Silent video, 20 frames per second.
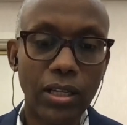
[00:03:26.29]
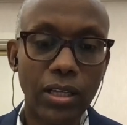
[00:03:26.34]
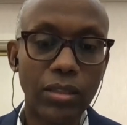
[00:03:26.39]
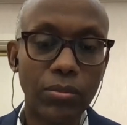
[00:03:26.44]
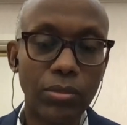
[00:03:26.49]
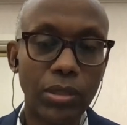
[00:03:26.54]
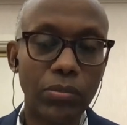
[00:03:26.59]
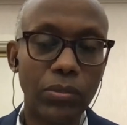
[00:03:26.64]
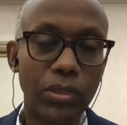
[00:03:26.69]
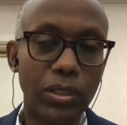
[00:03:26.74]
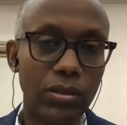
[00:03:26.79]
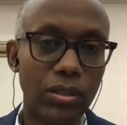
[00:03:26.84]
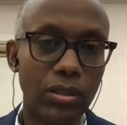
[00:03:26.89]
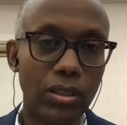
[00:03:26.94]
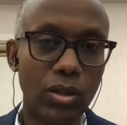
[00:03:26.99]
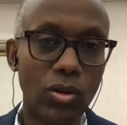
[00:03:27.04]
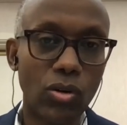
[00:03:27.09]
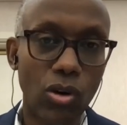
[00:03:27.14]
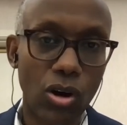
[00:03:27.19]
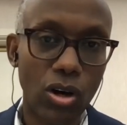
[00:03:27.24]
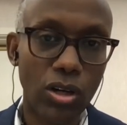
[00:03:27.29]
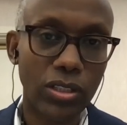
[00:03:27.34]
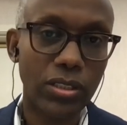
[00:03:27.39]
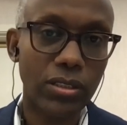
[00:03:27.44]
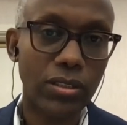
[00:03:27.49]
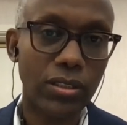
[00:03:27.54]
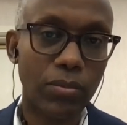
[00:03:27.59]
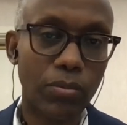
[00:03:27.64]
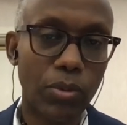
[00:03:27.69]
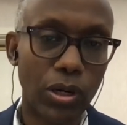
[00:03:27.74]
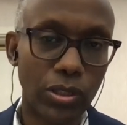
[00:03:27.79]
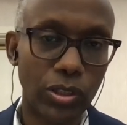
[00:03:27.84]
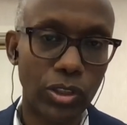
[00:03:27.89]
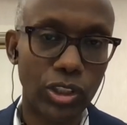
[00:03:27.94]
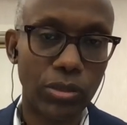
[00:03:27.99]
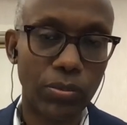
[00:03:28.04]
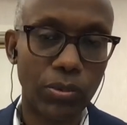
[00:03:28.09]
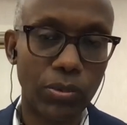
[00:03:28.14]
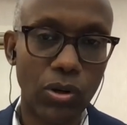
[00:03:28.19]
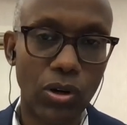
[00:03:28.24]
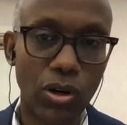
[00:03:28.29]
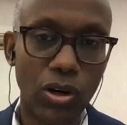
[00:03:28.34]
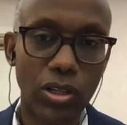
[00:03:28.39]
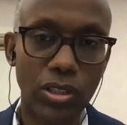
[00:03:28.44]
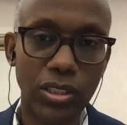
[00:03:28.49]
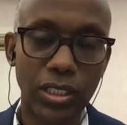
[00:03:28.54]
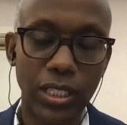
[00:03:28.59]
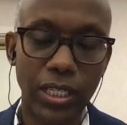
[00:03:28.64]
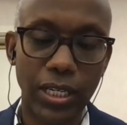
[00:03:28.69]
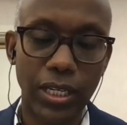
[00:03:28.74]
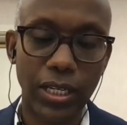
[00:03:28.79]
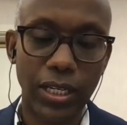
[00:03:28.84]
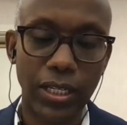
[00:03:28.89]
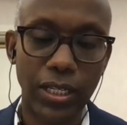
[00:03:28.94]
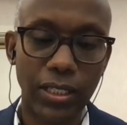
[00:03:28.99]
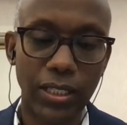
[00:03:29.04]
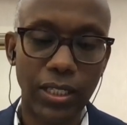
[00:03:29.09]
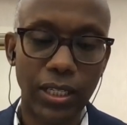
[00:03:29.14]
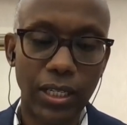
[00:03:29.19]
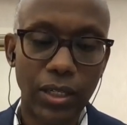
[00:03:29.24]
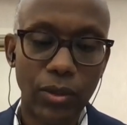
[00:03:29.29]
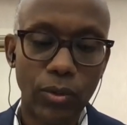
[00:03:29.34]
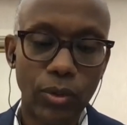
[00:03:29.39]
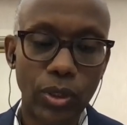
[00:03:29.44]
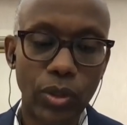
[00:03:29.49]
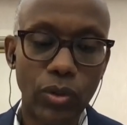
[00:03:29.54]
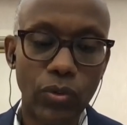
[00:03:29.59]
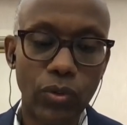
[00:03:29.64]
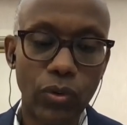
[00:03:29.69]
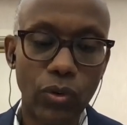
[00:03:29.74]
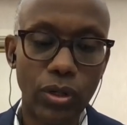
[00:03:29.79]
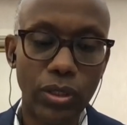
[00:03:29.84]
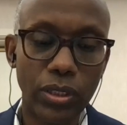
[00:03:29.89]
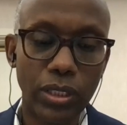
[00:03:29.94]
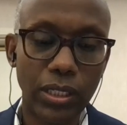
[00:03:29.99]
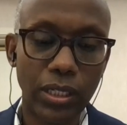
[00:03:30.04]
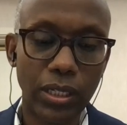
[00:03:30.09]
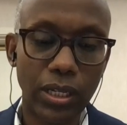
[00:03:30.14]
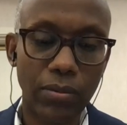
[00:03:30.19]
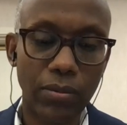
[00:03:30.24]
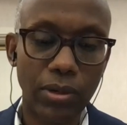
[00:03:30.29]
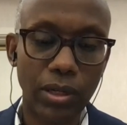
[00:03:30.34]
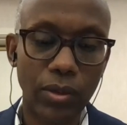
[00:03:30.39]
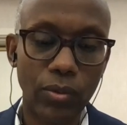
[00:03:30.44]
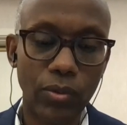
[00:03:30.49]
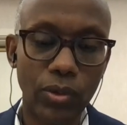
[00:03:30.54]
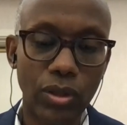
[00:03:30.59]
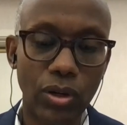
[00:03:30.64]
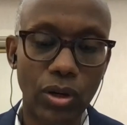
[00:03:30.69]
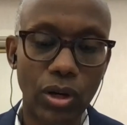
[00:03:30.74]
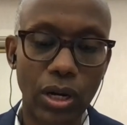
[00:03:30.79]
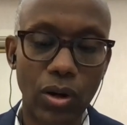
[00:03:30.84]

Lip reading: commitment to the cause, to the partnership cause, and we look forward to collaborating with